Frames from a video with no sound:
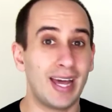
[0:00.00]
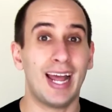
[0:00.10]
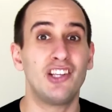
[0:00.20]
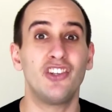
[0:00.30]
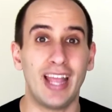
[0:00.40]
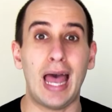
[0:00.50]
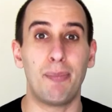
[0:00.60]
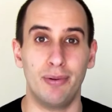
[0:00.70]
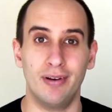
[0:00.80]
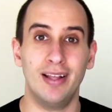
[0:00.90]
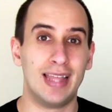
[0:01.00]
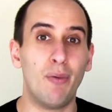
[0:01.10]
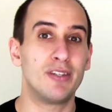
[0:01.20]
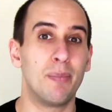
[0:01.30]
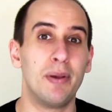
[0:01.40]
That actually happened.
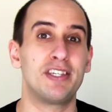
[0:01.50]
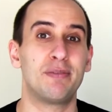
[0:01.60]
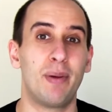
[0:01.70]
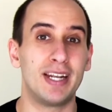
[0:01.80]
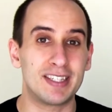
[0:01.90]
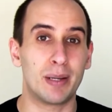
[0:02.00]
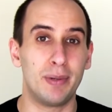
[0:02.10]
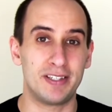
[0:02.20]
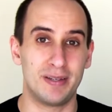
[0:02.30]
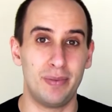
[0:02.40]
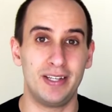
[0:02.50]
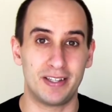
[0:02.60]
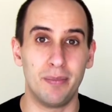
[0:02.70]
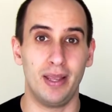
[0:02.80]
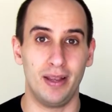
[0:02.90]
That was a business plan that somebody submitted to